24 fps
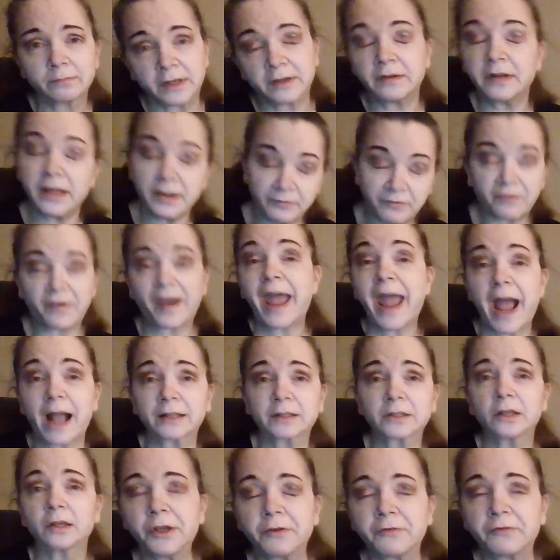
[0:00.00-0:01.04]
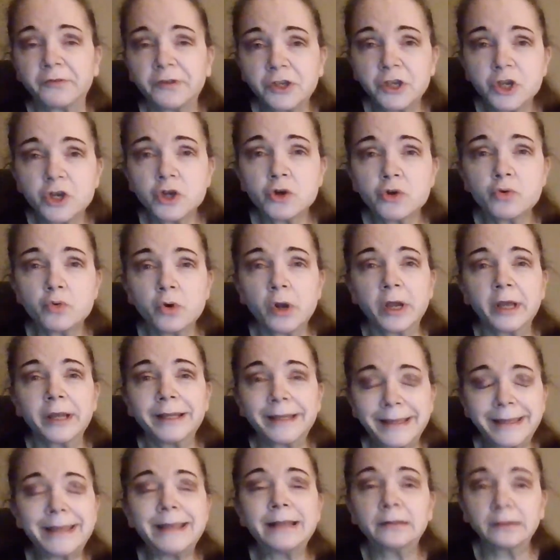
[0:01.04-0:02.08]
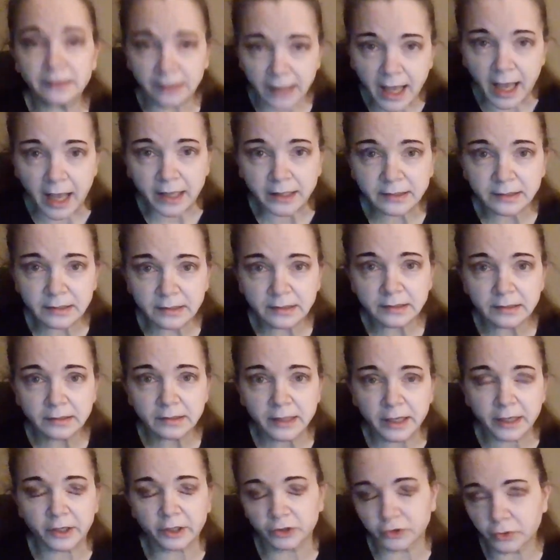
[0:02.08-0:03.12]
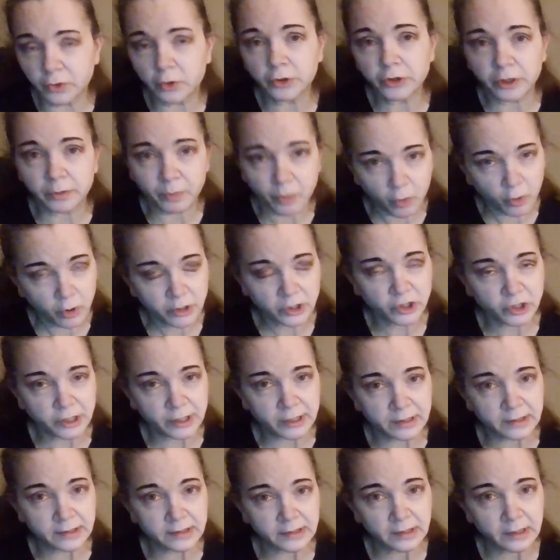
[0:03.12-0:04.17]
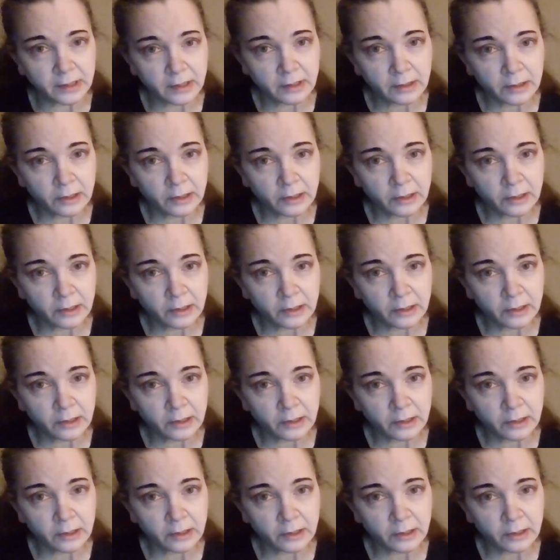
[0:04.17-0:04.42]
In fact, if you eat less and control your portions,